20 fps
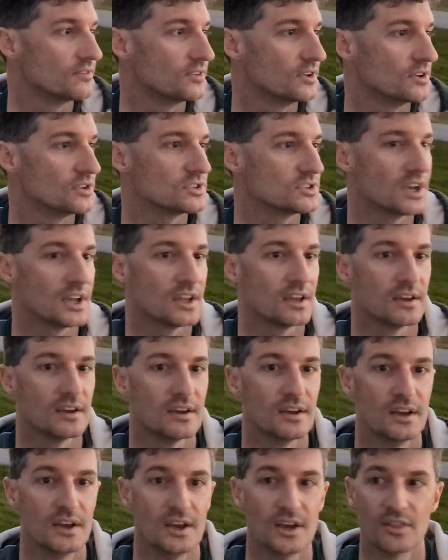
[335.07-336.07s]
It feels like
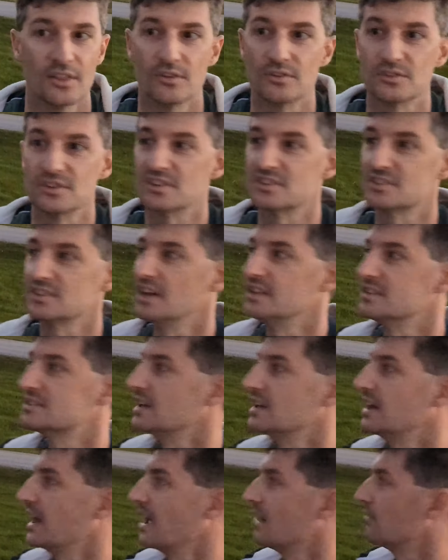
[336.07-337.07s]
there's a sunset